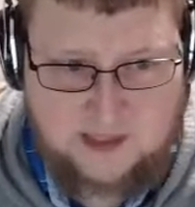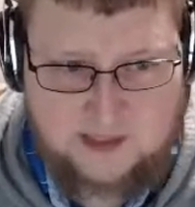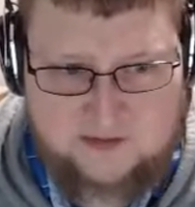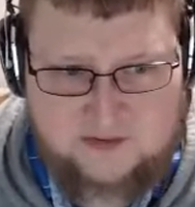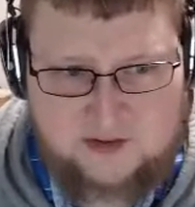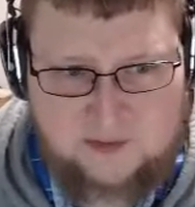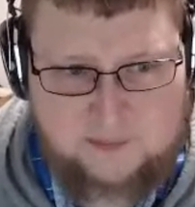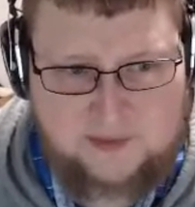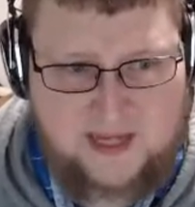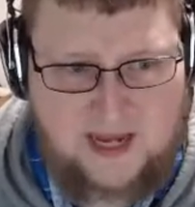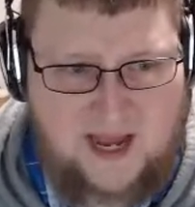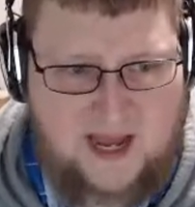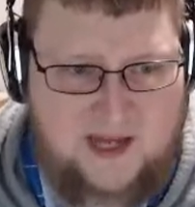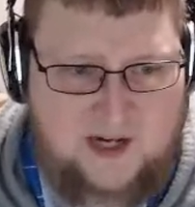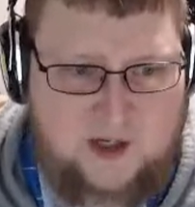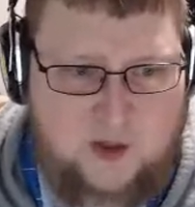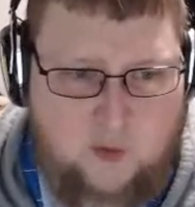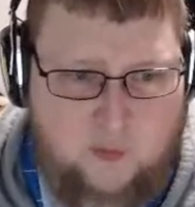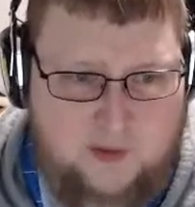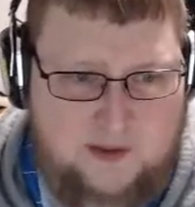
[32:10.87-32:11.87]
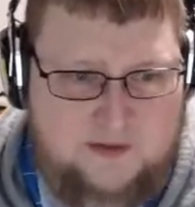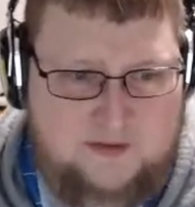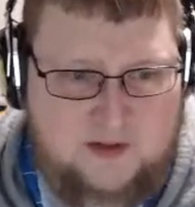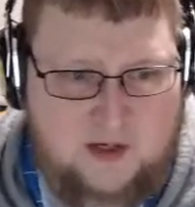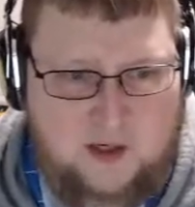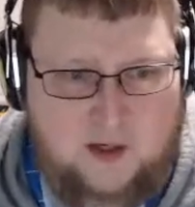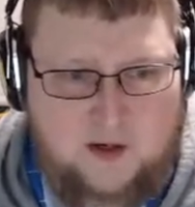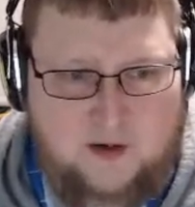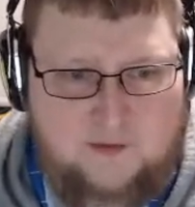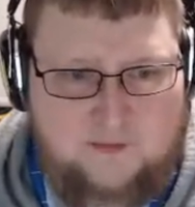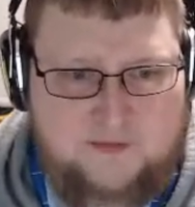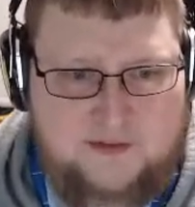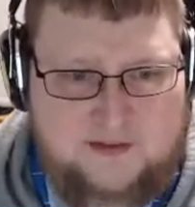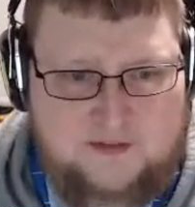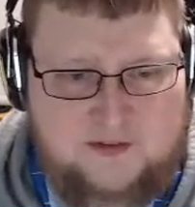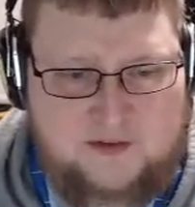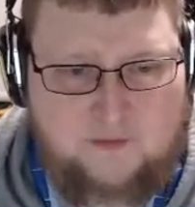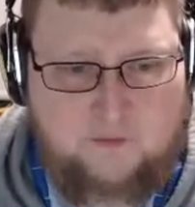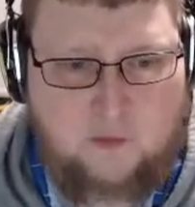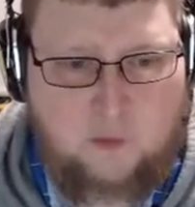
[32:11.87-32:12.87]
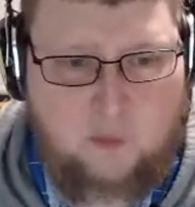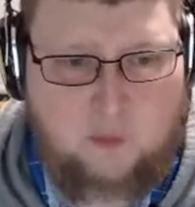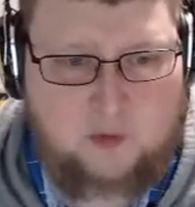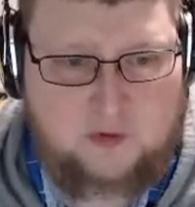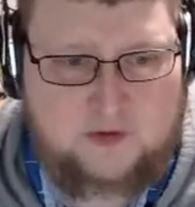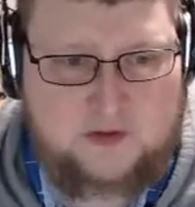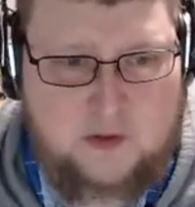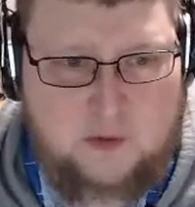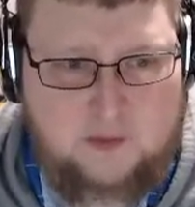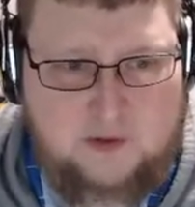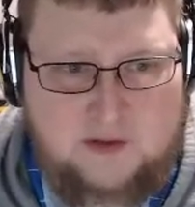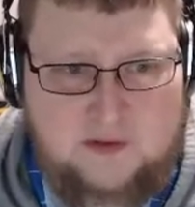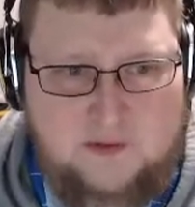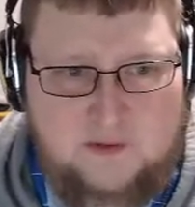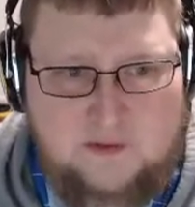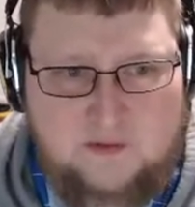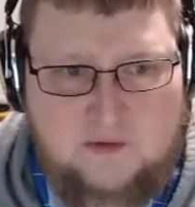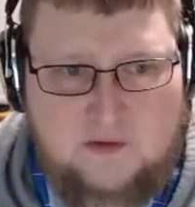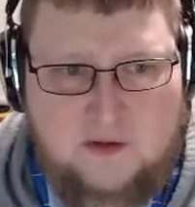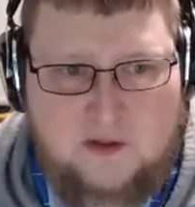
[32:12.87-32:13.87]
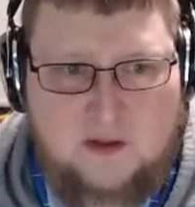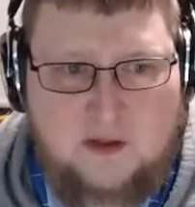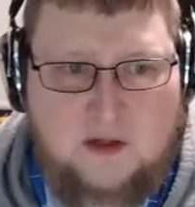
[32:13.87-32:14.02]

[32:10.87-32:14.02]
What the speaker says: Some categories of the Civil War tokens